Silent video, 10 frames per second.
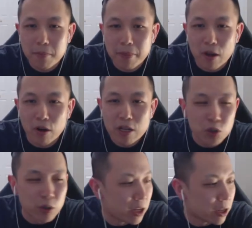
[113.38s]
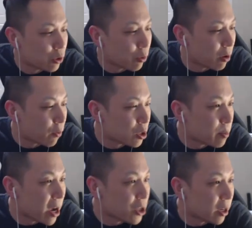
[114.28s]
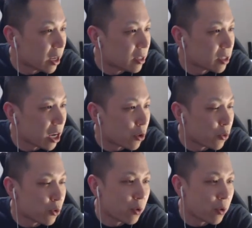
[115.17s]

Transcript: All right, so getting into our first match against Keiru